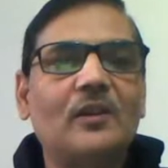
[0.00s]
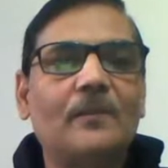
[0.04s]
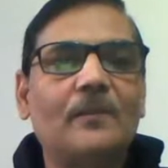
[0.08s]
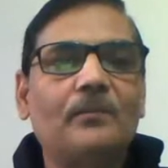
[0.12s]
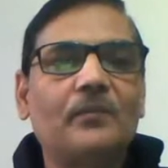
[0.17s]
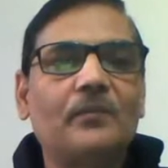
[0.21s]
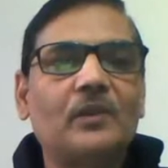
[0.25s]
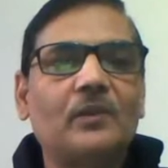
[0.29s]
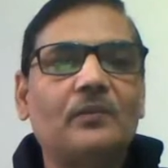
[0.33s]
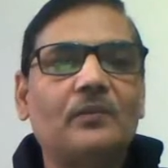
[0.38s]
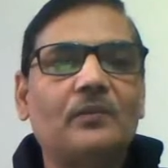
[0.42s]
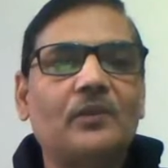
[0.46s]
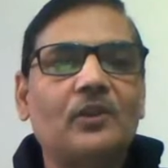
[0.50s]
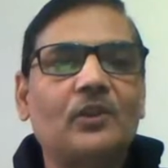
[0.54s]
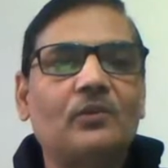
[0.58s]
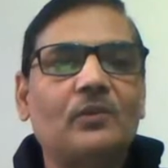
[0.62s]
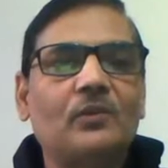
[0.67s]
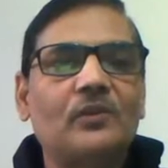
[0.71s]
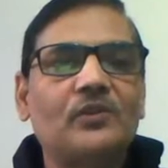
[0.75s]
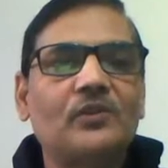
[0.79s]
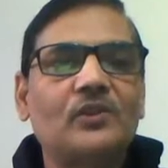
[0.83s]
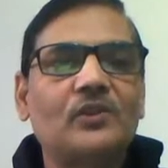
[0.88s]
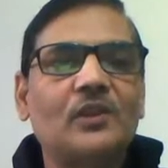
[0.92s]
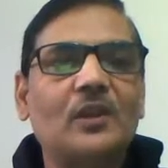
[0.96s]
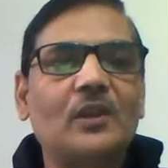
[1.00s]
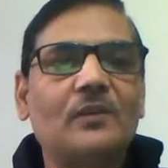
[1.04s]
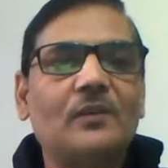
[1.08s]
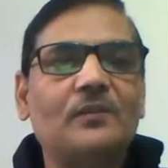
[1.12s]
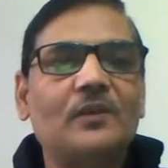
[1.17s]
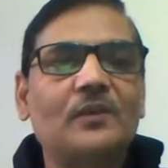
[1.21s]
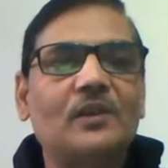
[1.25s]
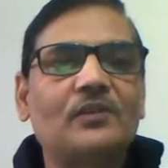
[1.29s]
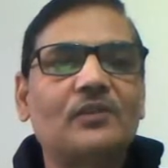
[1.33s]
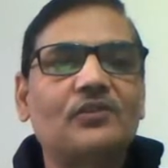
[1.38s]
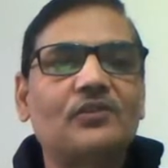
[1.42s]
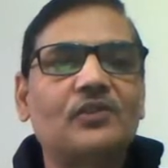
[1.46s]
the frequency of
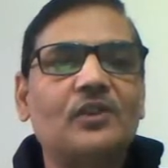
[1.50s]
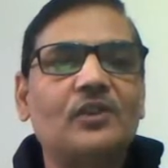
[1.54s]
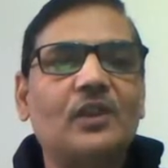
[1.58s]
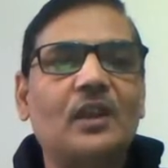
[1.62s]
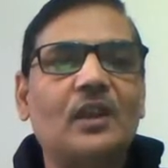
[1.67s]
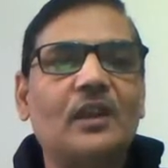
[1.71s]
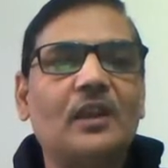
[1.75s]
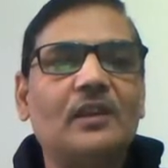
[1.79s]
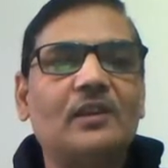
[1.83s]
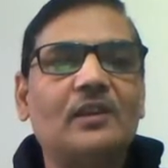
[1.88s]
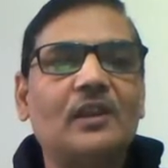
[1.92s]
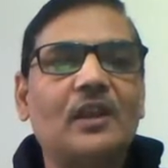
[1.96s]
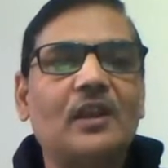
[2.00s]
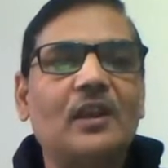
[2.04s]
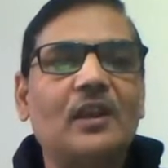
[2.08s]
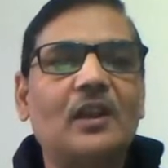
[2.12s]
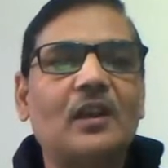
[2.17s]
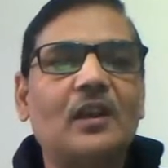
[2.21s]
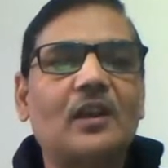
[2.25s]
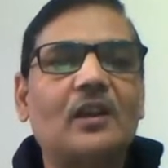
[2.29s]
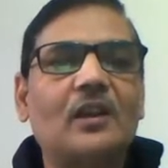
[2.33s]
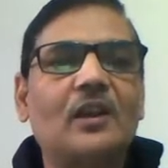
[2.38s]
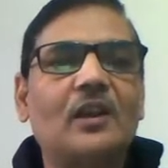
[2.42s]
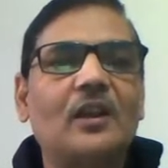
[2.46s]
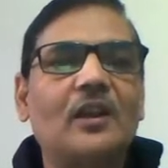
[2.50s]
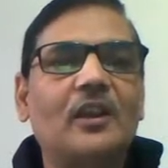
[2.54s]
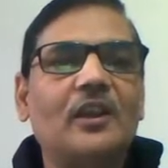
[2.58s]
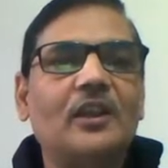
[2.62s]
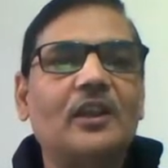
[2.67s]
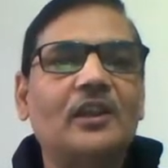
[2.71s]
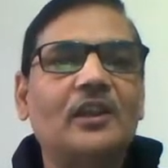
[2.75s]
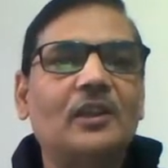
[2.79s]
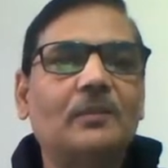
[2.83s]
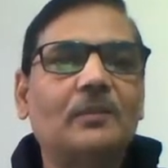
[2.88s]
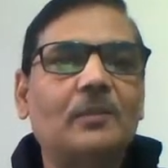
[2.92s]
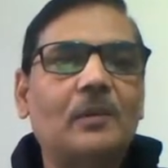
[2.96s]
EST and AR in
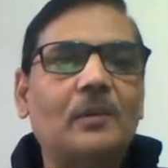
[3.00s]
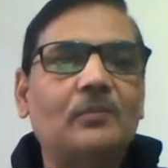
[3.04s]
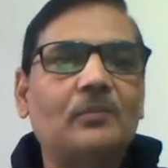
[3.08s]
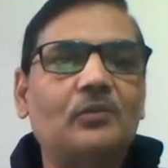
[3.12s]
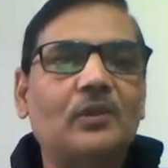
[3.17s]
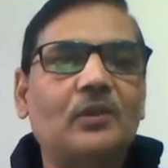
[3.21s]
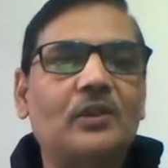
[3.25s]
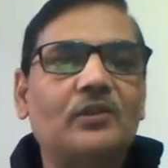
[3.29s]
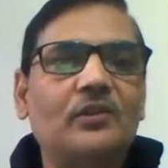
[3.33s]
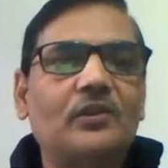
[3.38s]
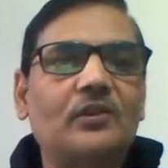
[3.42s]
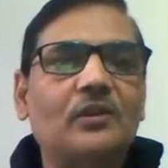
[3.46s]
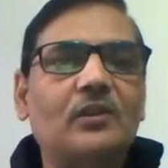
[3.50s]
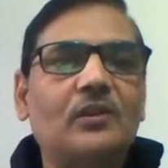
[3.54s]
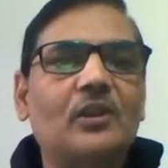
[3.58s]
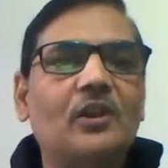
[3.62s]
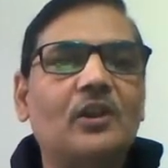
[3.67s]
the population.